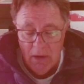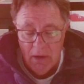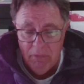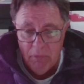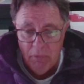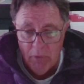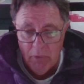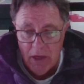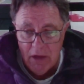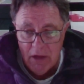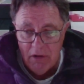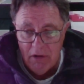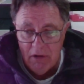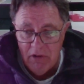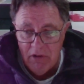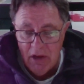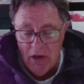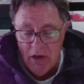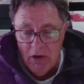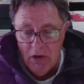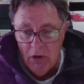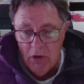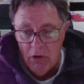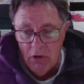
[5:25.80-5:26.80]
If we
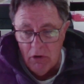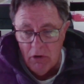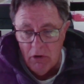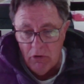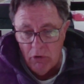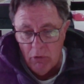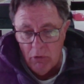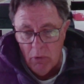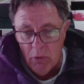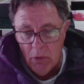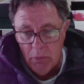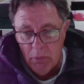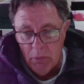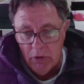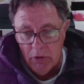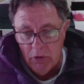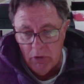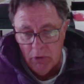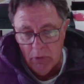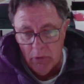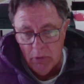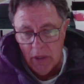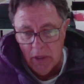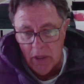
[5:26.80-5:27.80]
continue to do what we're
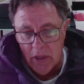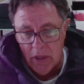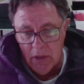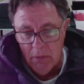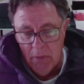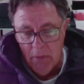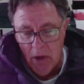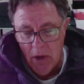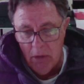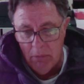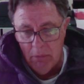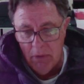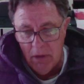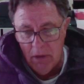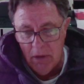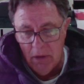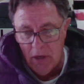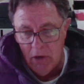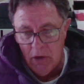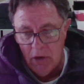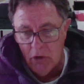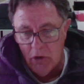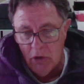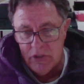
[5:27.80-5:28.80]
doing at the moment
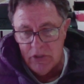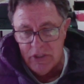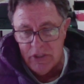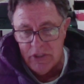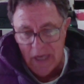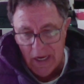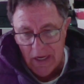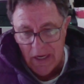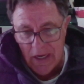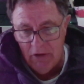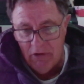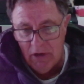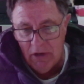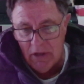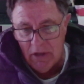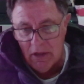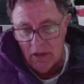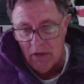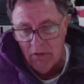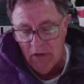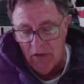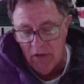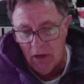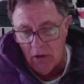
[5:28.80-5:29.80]
in not changing
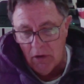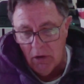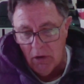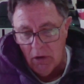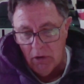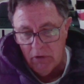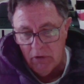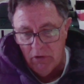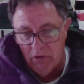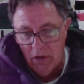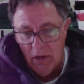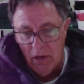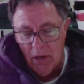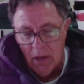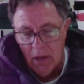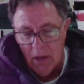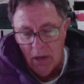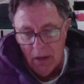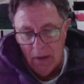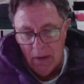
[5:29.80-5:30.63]
the technology